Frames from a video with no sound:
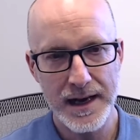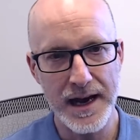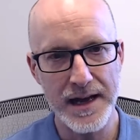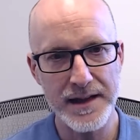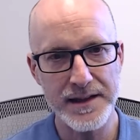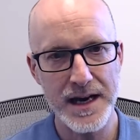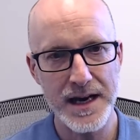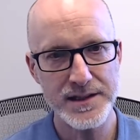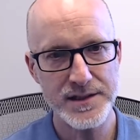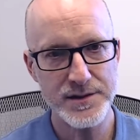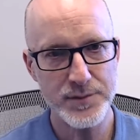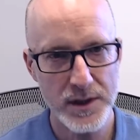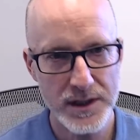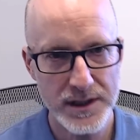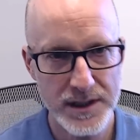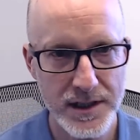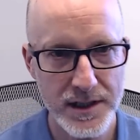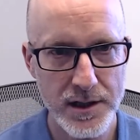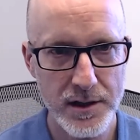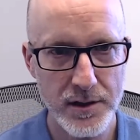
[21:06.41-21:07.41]
and that's when
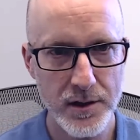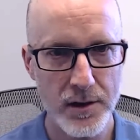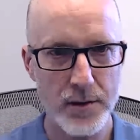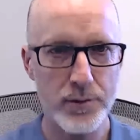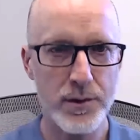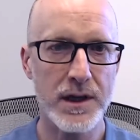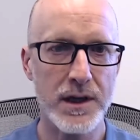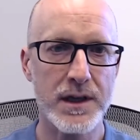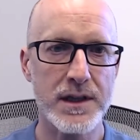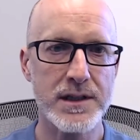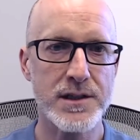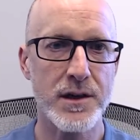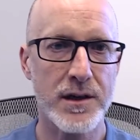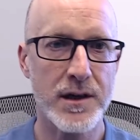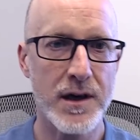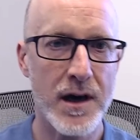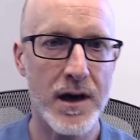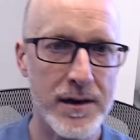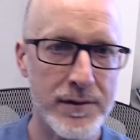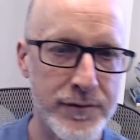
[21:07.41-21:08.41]
the euro really
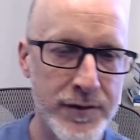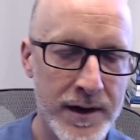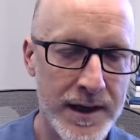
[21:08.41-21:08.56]
took off.